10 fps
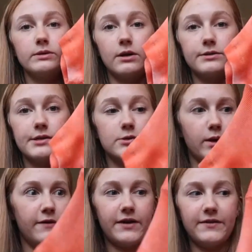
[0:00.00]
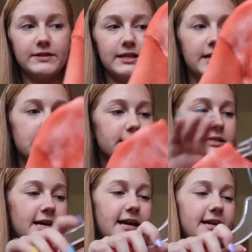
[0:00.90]
was also twenty-five
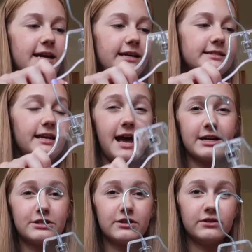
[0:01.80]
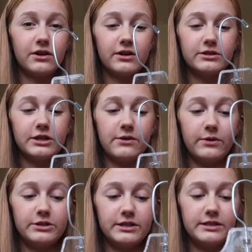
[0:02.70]
cents, and it's an extra large,
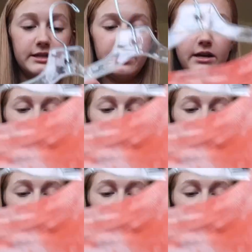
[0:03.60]
which is